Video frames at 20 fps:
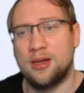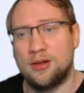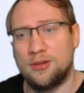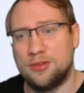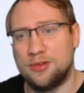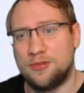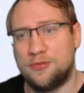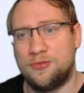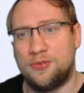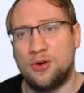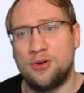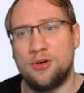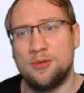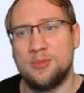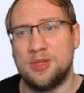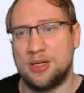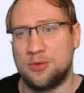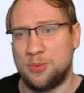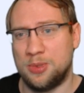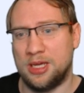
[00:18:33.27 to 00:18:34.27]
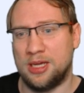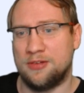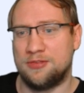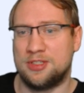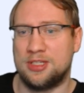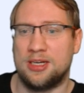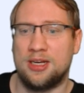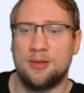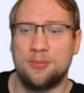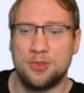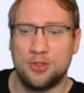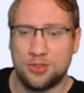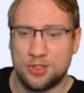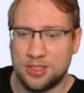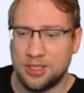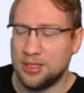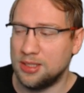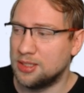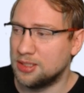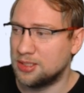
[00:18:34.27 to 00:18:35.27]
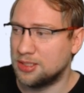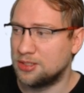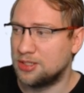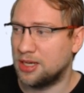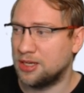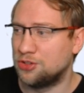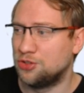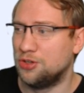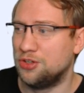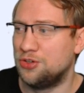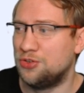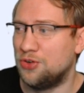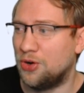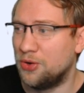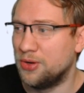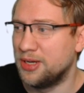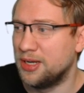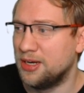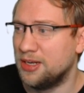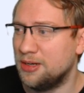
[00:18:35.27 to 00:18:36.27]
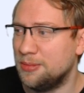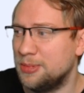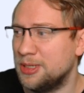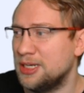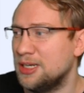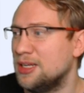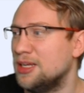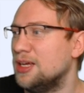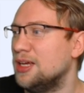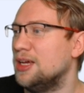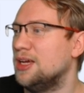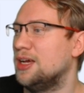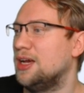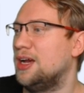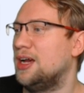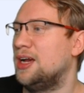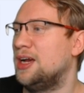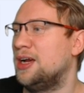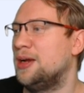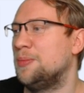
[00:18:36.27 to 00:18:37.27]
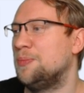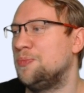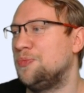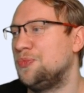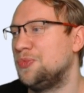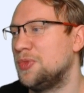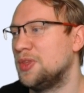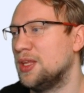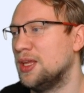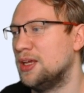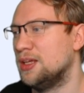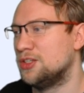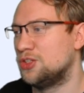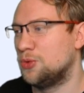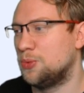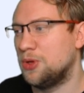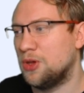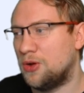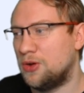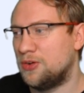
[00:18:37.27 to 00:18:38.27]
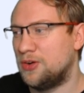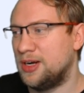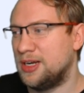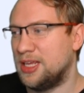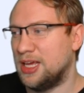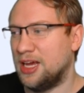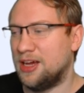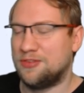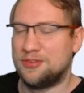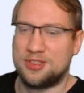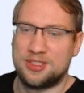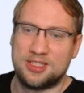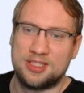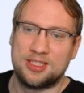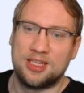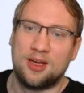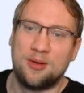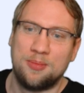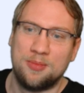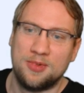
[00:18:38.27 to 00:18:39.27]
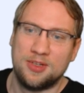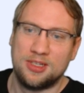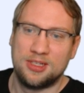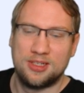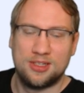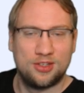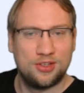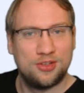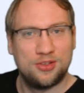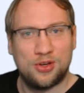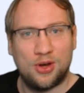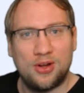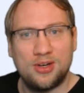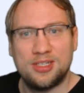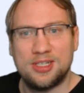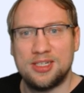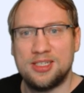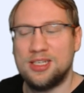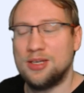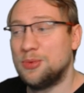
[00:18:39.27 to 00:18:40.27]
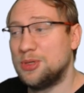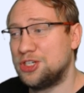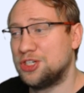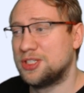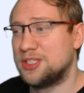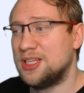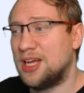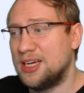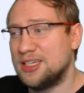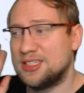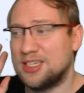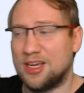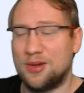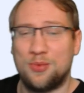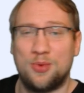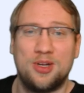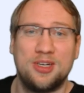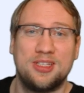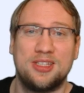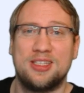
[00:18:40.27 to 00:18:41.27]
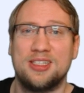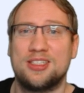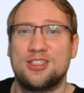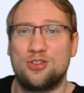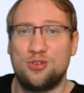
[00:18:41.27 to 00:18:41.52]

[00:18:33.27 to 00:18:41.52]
out the forum that we have set up. You see, this is actually growing a little bit. So we already have some content here, which is nice. I want this